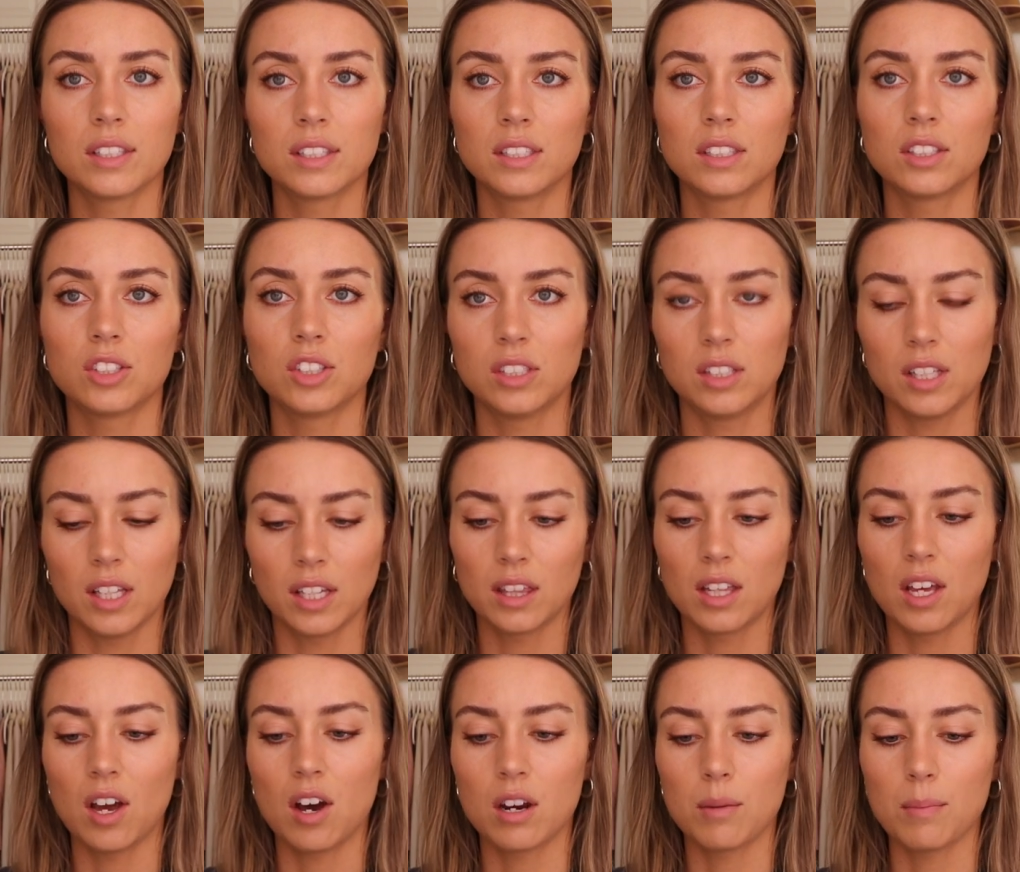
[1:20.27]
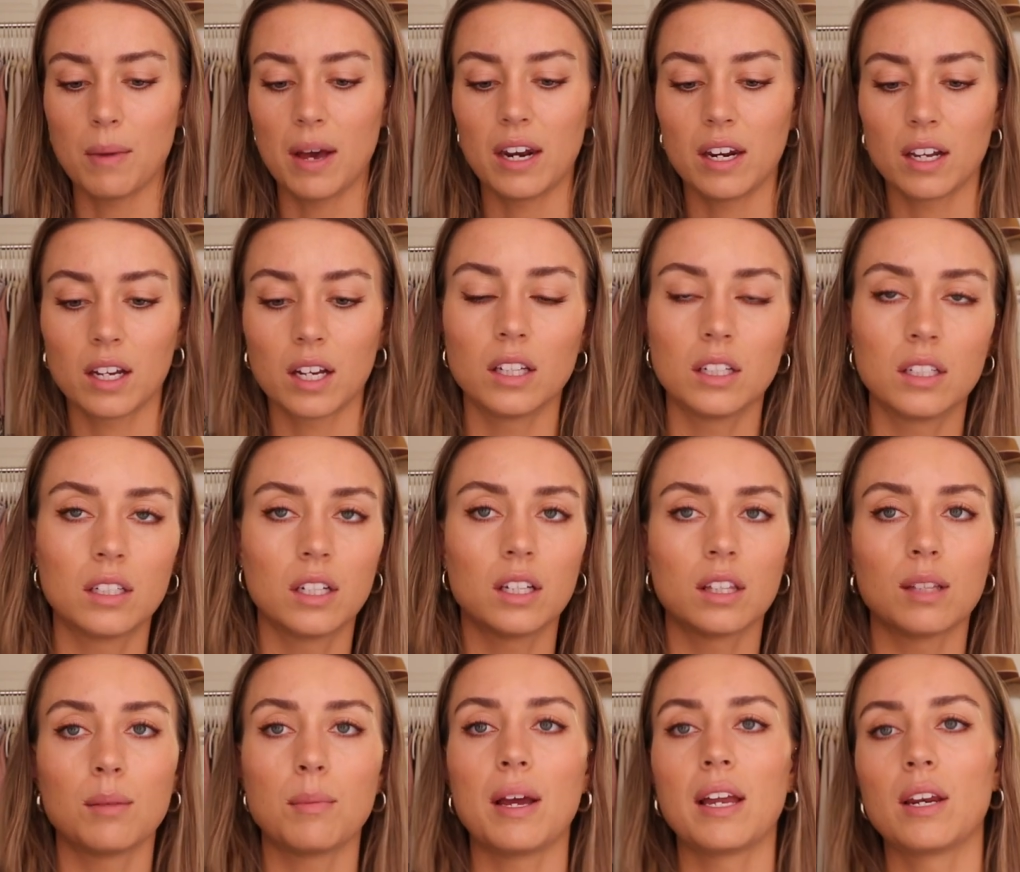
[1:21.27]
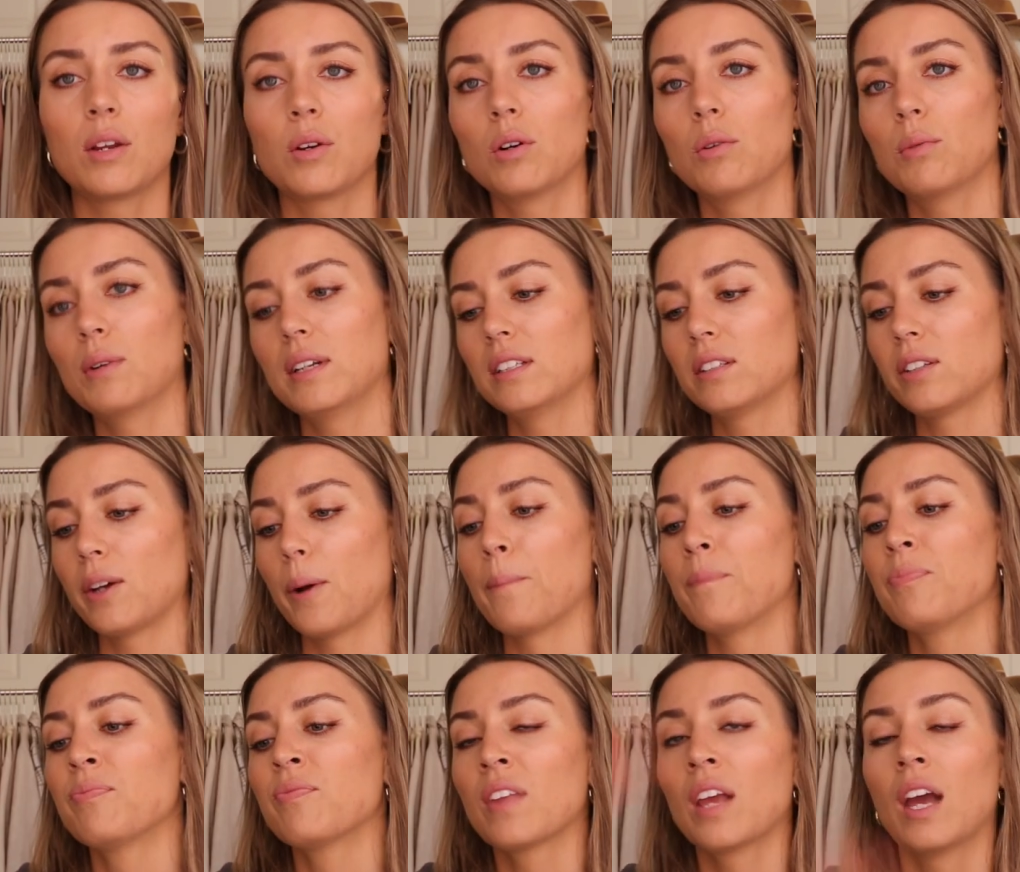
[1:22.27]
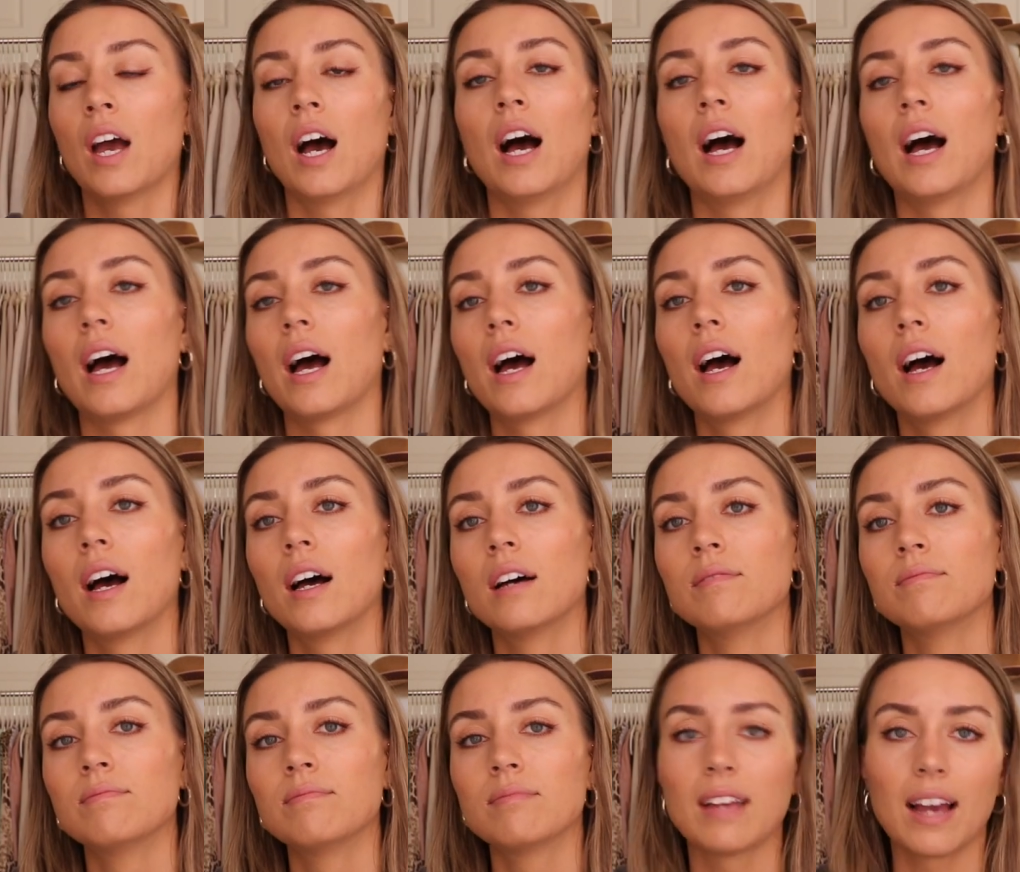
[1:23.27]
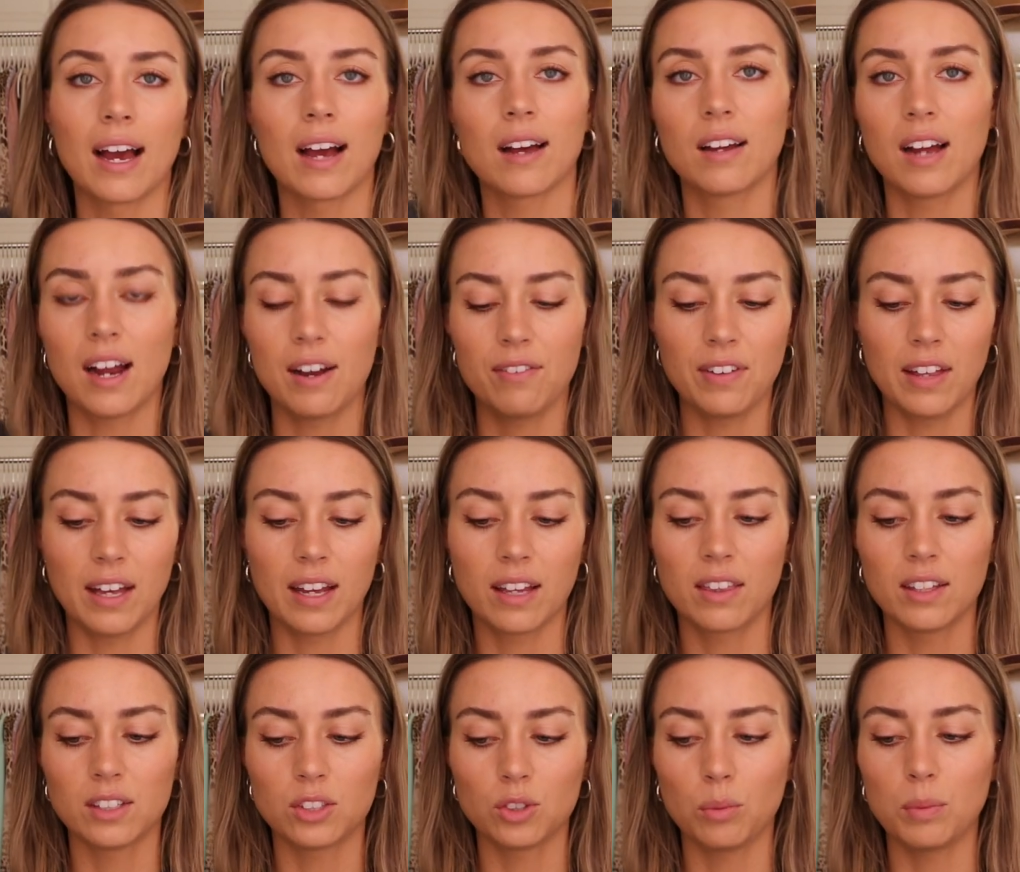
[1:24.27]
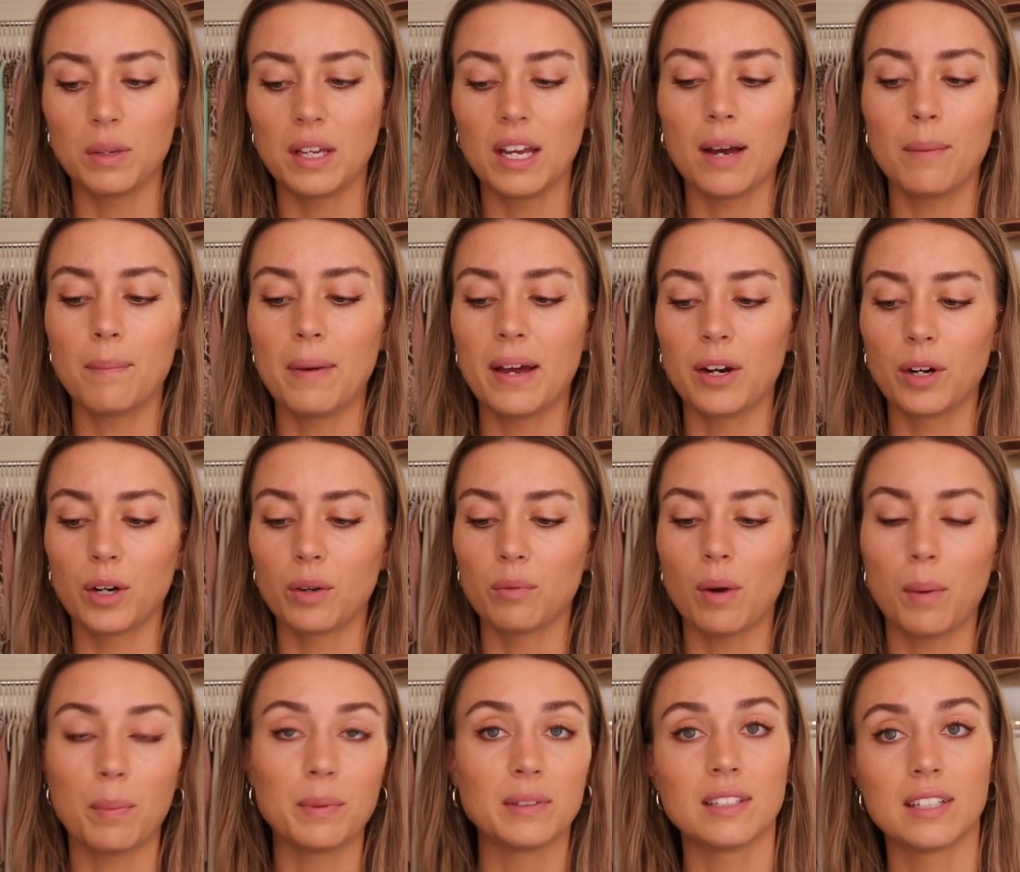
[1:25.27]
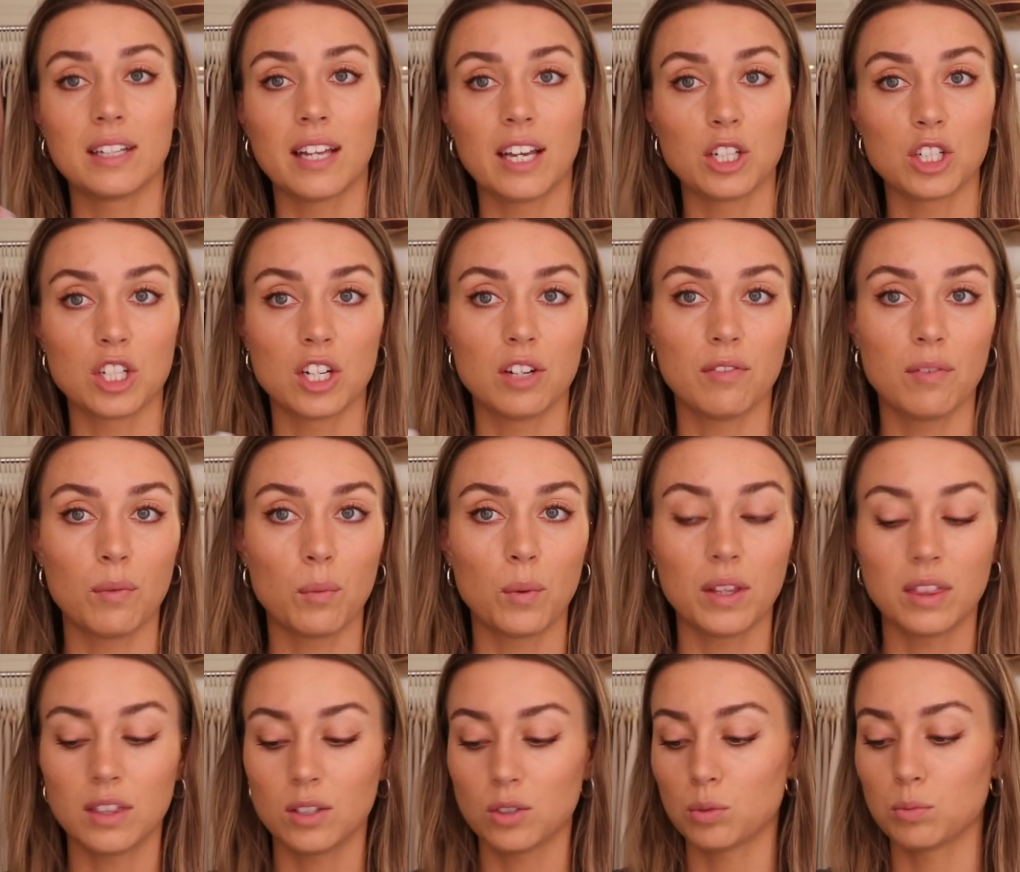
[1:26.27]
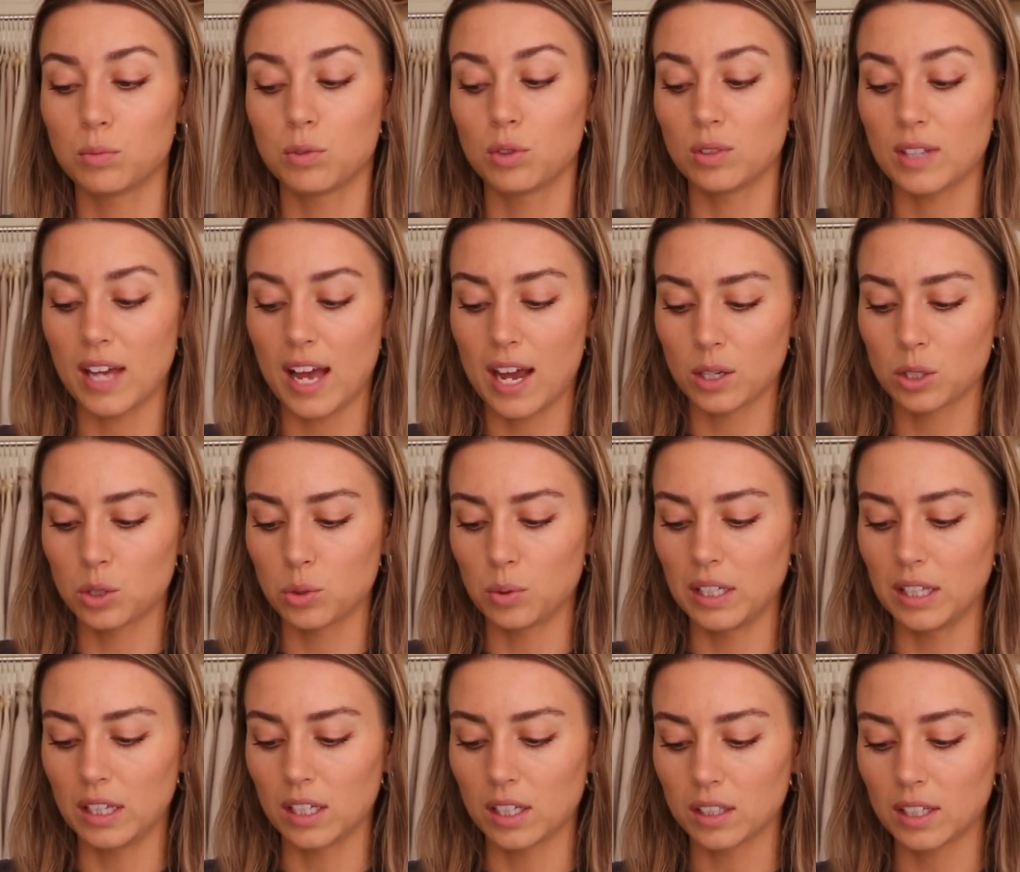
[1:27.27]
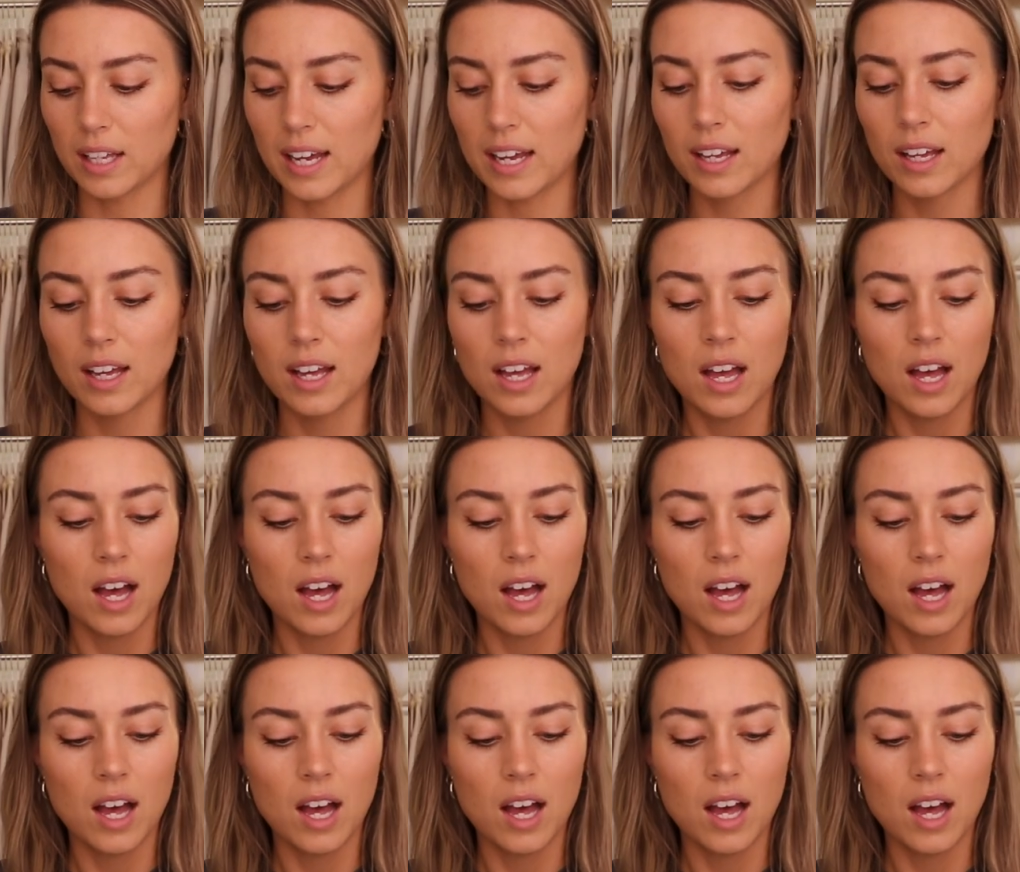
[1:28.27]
This is just like the automatic color, not the manual one. So uh, yeah, I feel like this will be a better representation of what the swimsuits actually look like.